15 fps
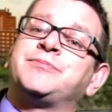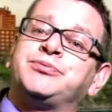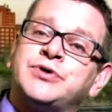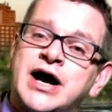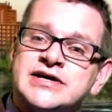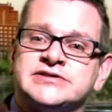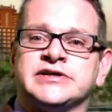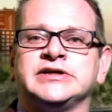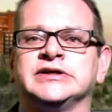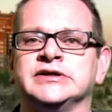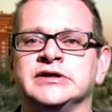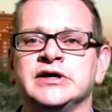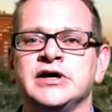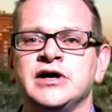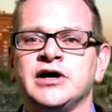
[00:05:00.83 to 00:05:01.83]
the president
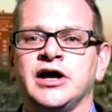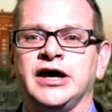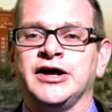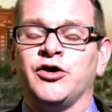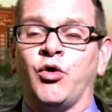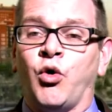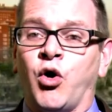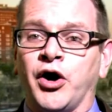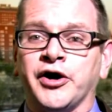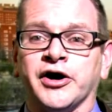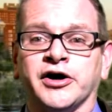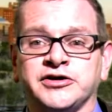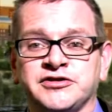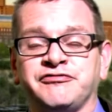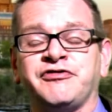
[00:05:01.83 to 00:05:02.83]
in
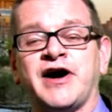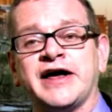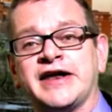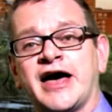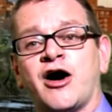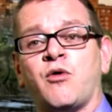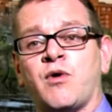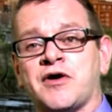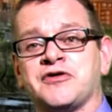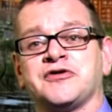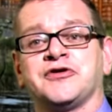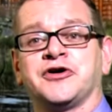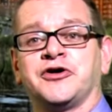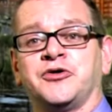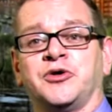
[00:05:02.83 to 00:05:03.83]
order to find out whether
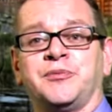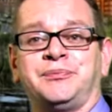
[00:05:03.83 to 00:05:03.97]
they're going to